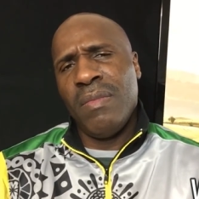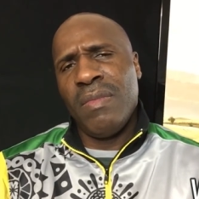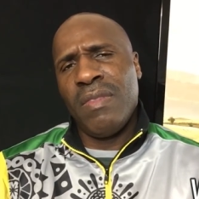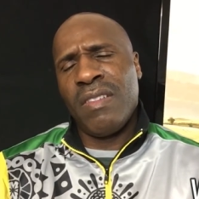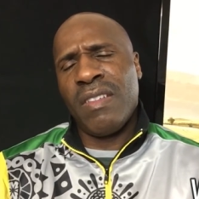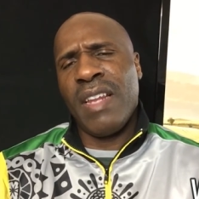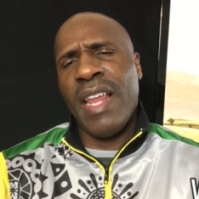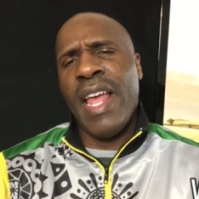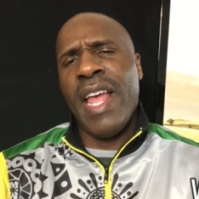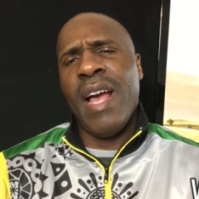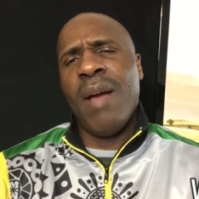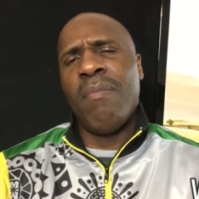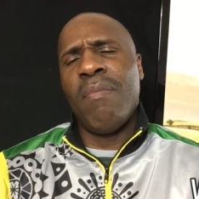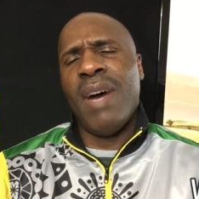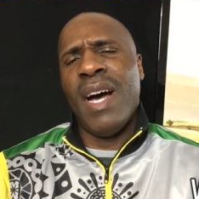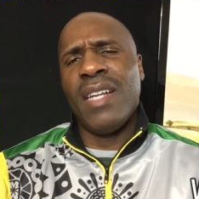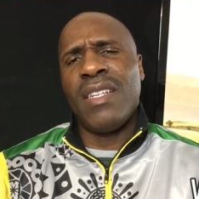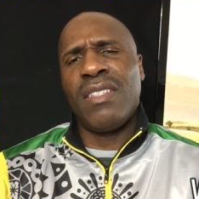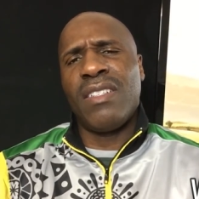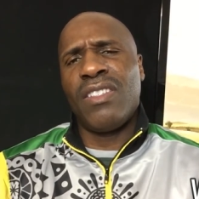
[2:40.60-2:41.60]
slammed
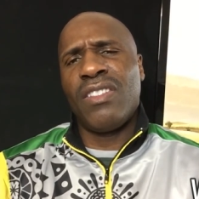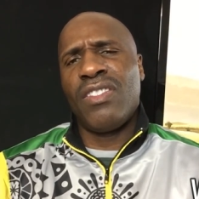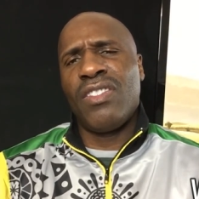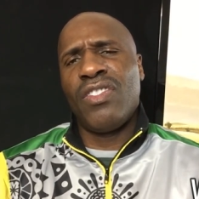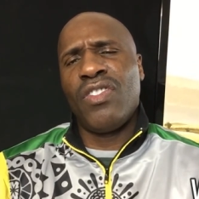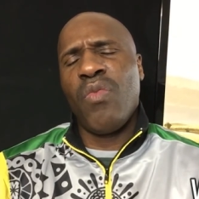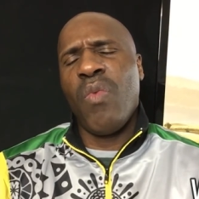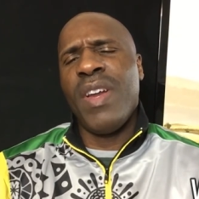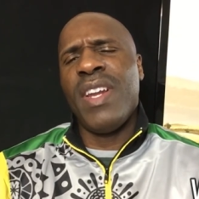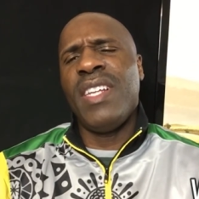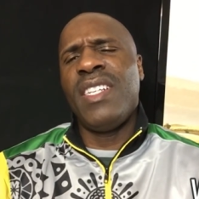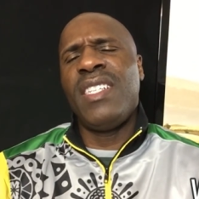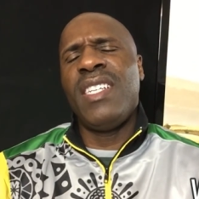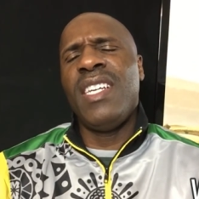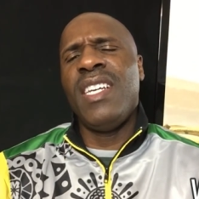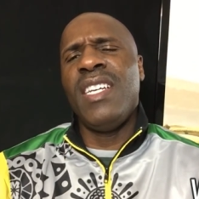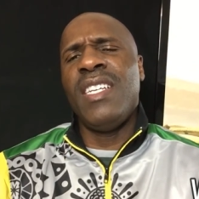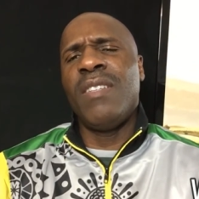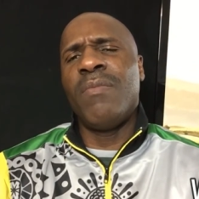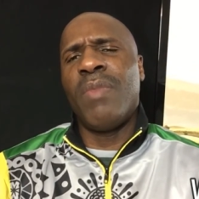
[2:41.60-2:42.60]
by 20
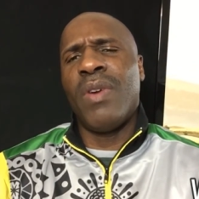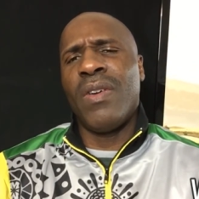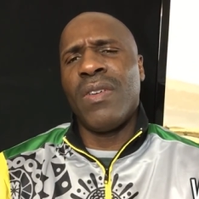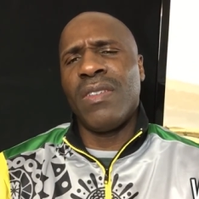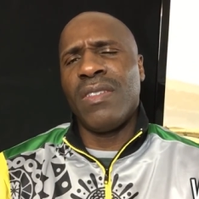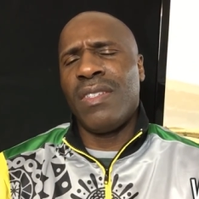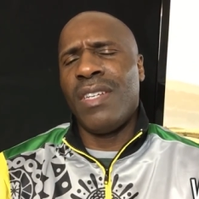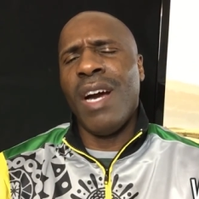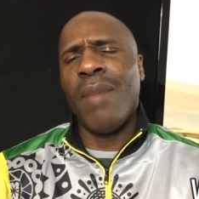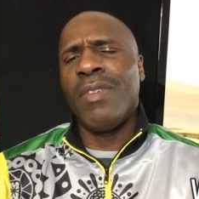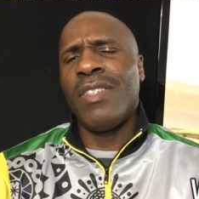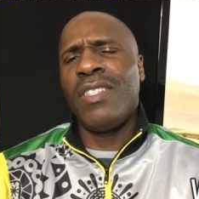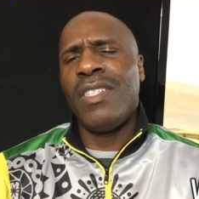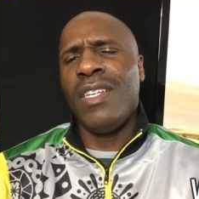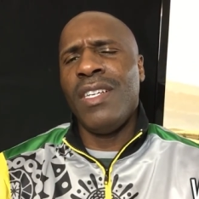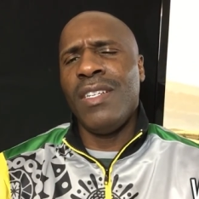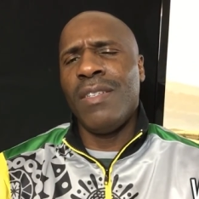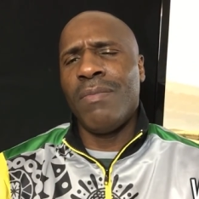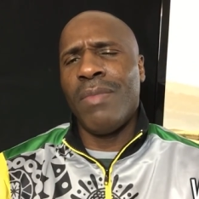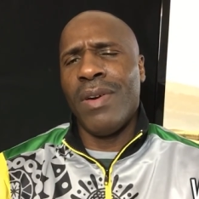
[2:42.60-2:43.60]
cheeseburgers, double
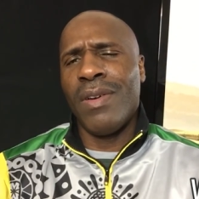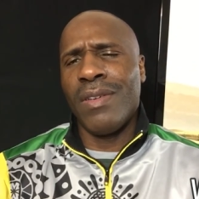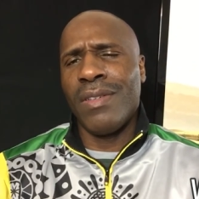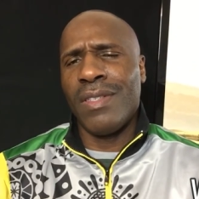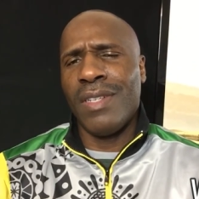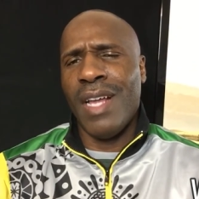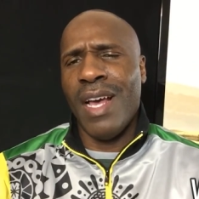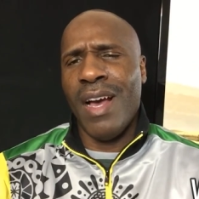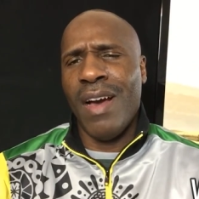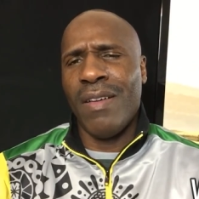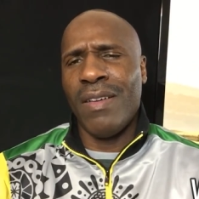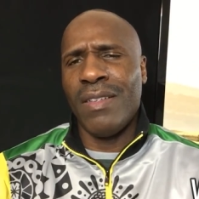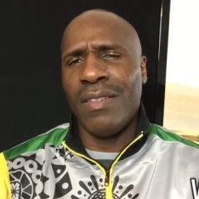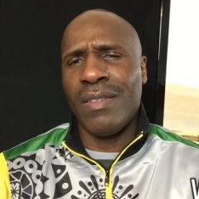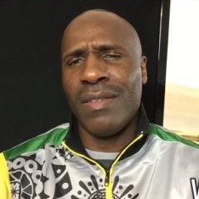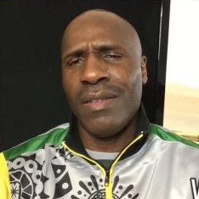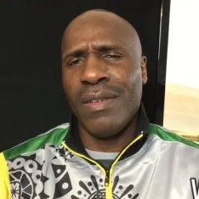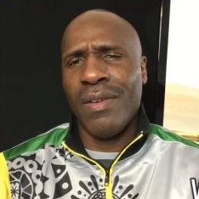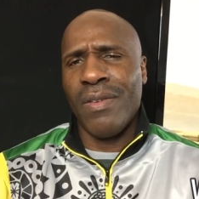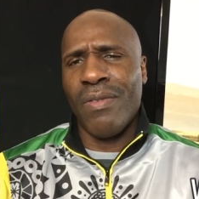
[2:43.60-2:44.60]
cheeseburgers down
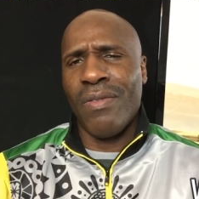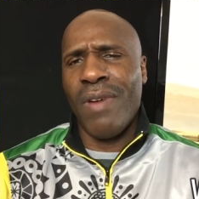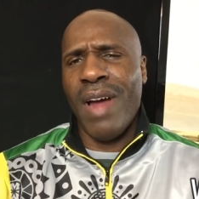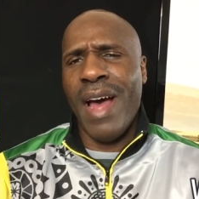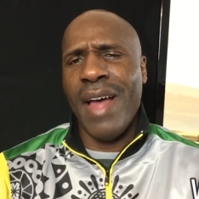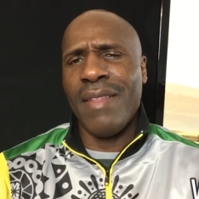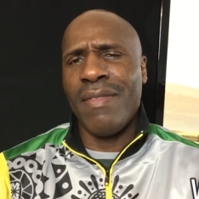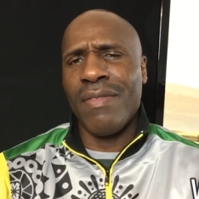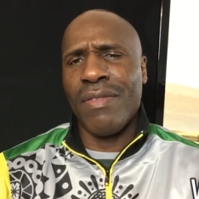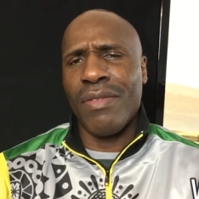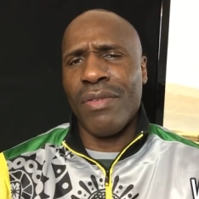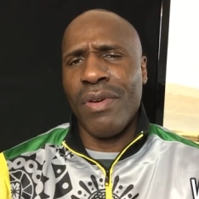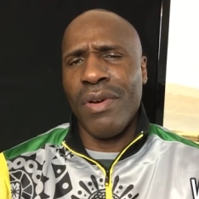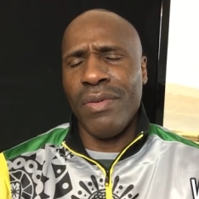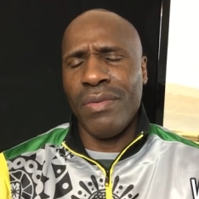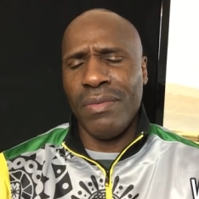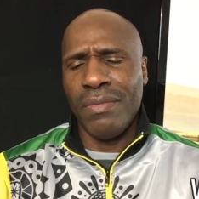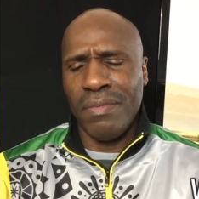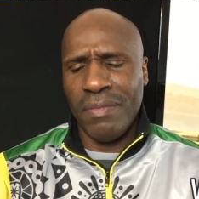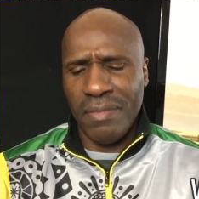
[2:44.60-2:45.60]
his rotten
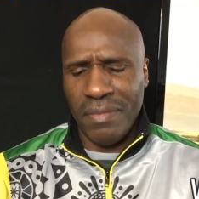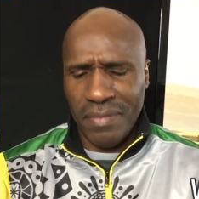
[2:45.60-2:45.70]
throat.